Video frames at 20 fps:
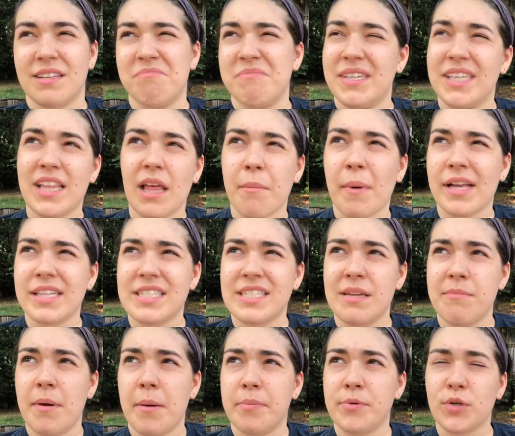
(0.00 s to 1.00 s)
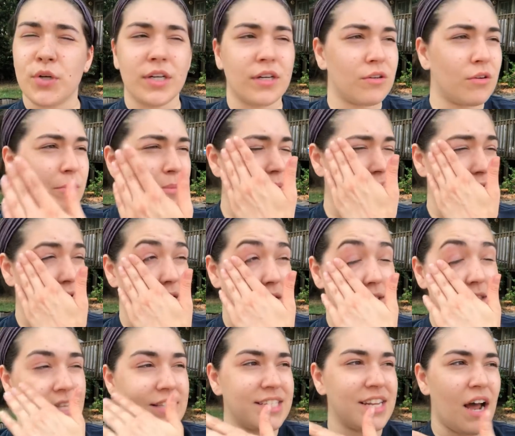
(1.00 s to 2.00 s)
to me, they might seem hypocritical, but okay,
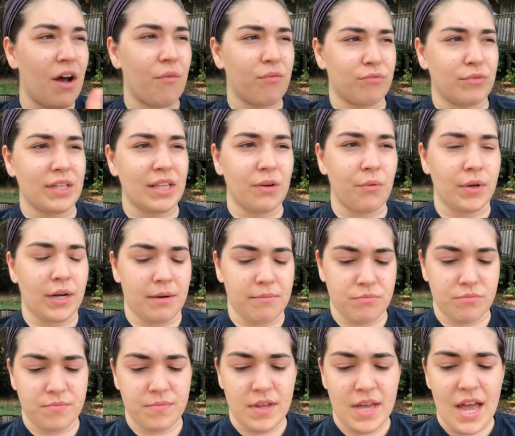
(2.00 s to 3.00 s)
that's not really what I'm,